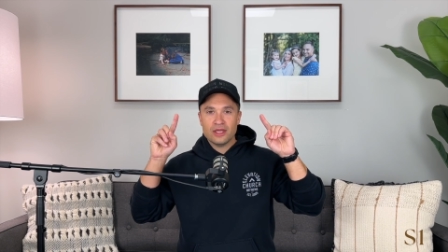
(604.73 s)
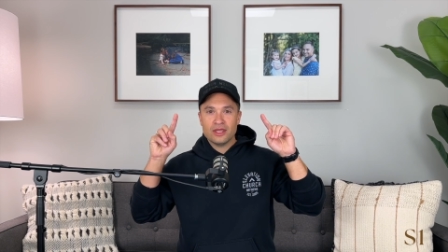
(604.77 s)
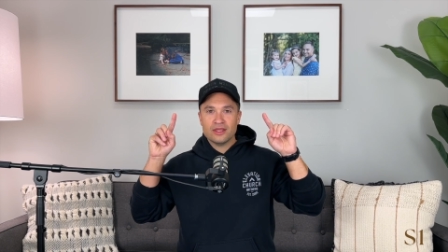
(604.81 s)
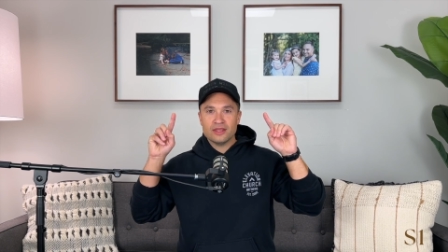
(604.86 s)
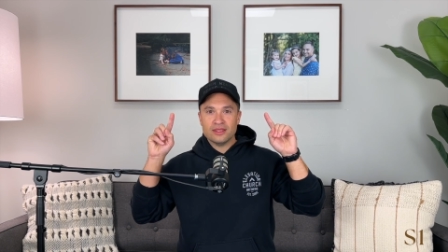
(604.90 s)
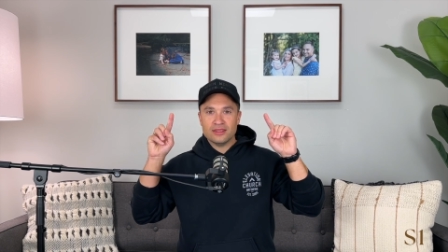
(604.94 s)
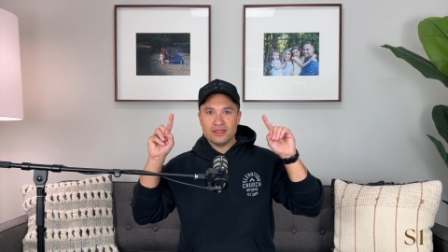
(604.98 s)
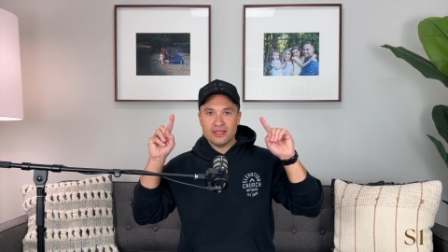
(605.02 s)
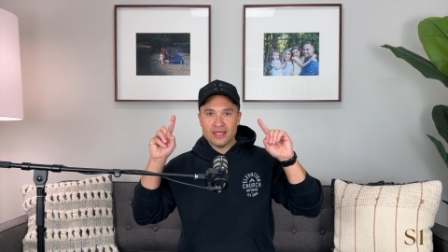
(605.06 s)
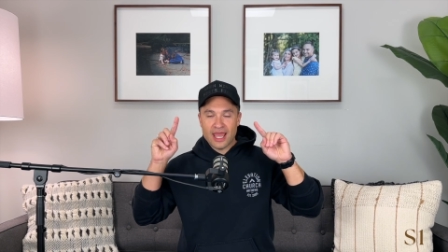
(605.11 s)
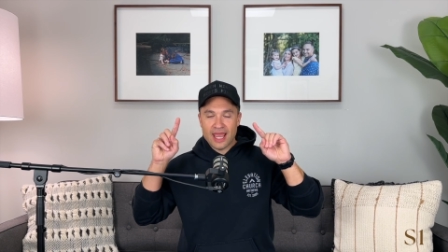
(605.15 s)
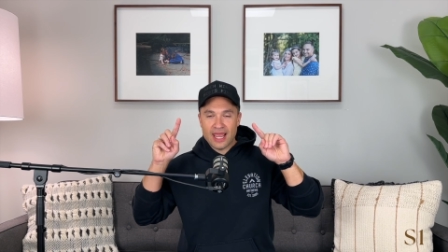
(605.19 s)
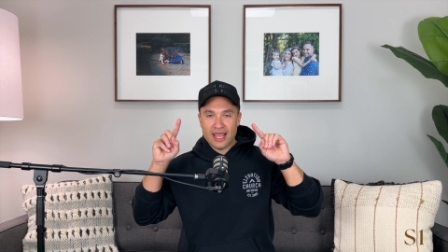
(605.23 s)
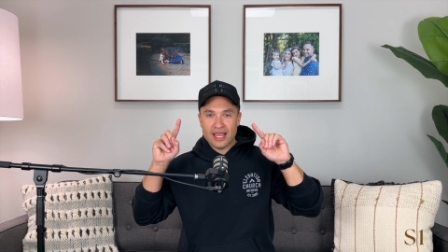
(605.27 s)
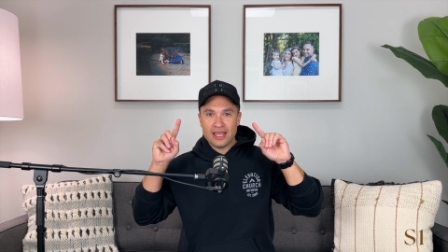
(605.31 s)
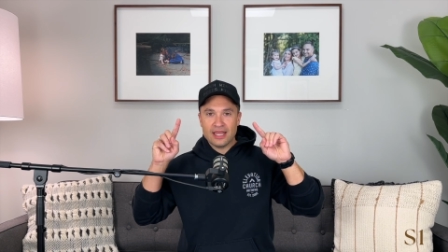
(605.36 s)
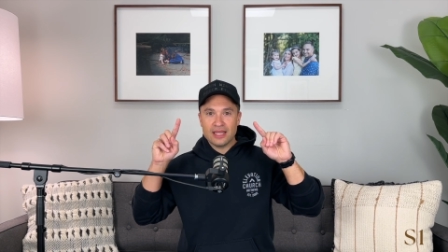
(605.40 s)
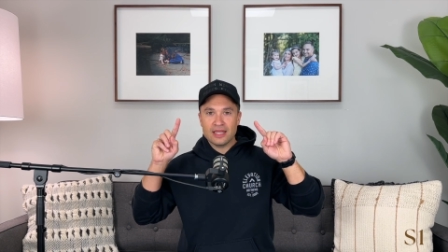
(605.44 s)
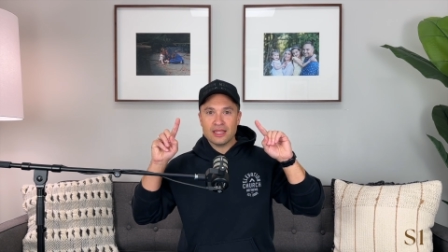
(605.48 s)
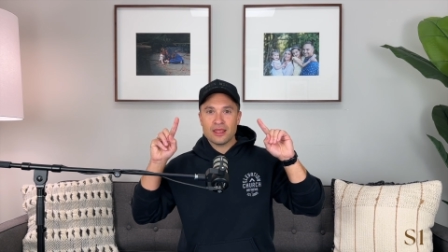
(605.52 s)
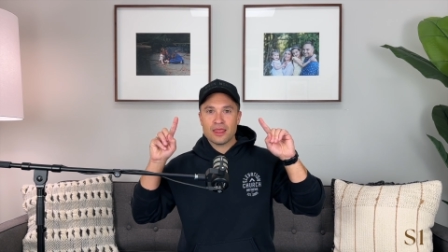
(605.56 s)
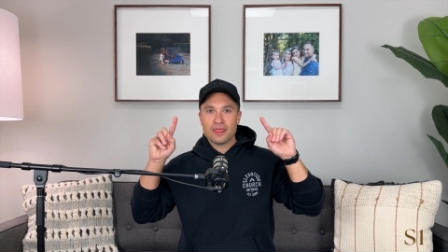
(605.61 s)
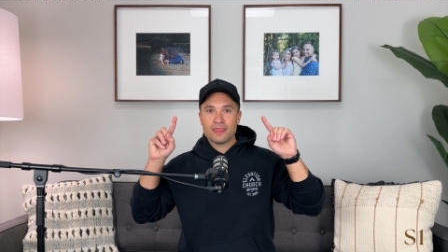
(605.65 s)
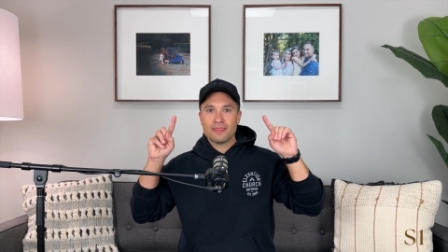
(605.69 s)

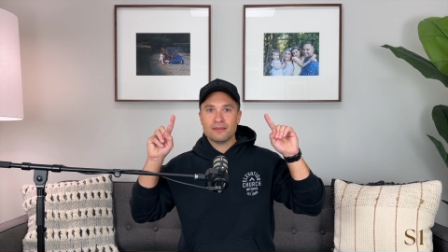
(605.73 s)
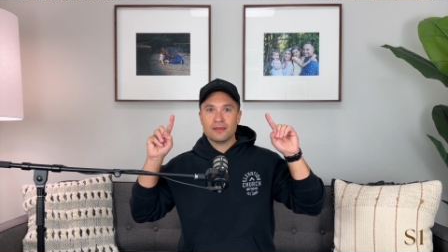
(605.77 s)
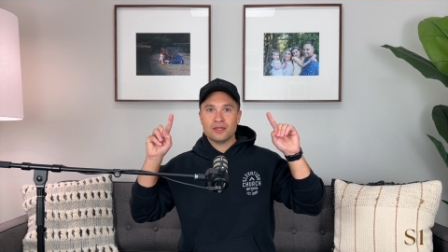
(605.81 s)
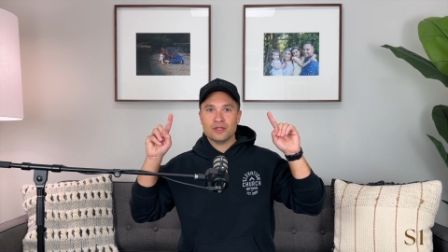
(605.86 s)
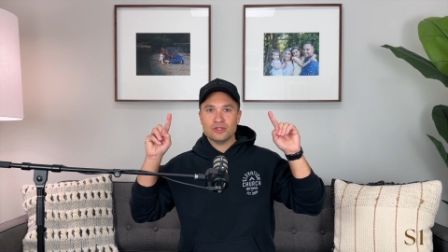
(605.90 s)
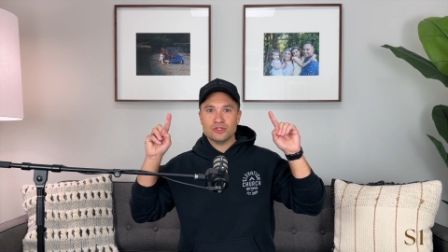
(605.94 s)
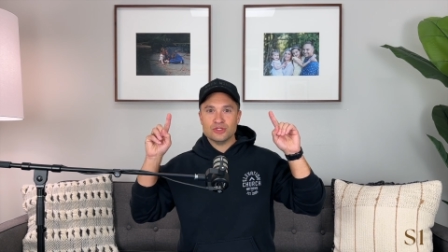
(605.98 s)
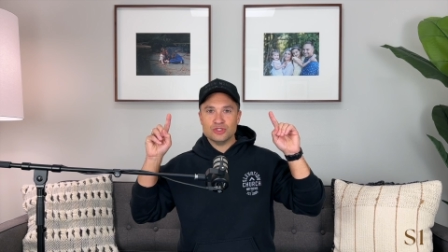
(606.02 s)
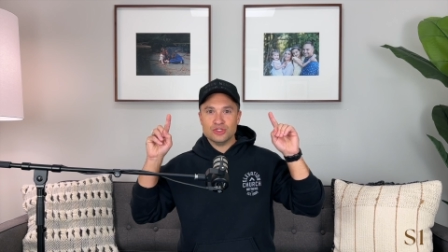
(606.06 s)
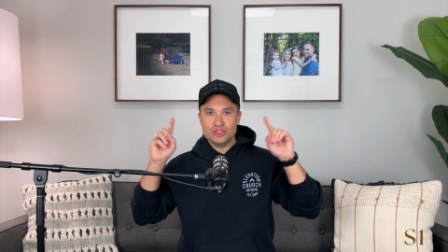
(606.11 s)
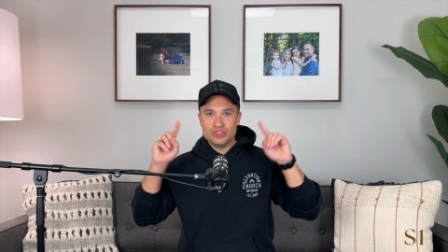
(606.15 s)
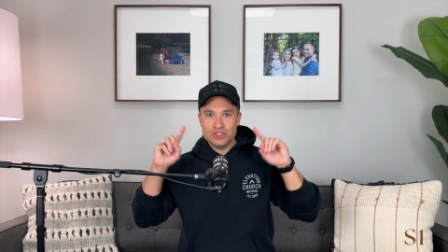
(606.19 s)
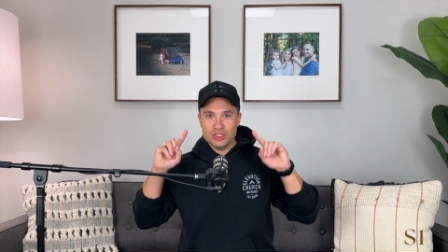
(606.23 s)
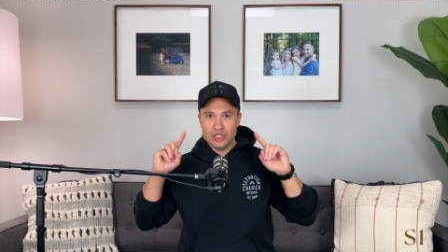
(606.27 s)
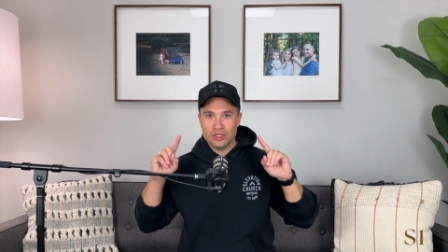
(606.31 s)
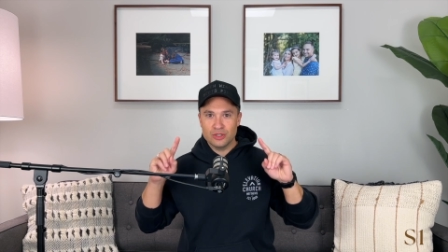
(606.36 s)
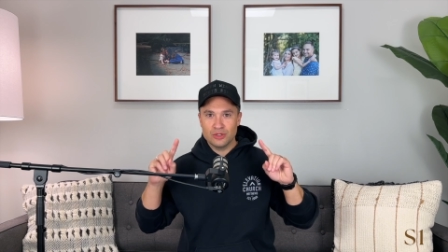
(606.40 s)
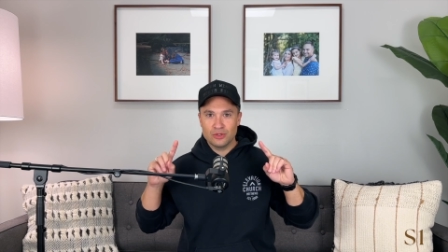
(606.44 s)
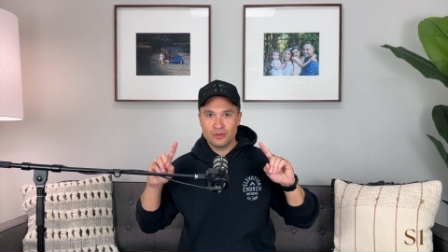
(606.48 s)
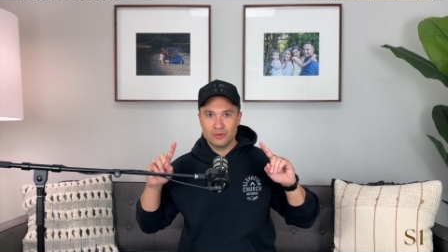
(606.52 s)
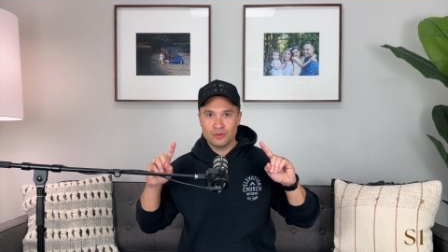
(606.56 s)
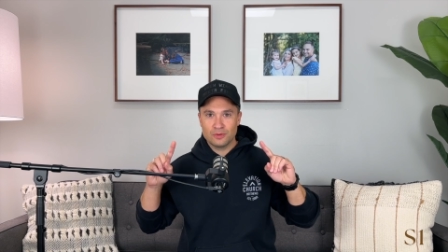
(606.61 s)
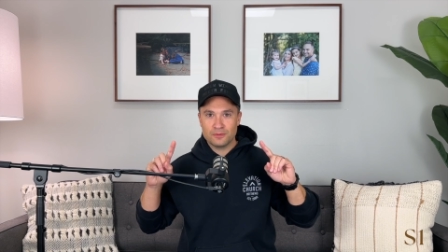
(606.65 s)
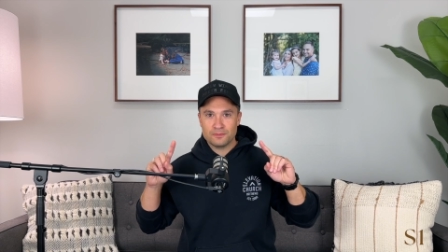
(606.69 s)
they
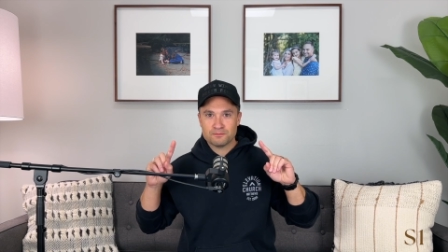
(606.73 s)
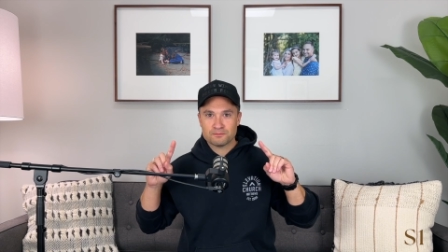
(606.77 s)
do.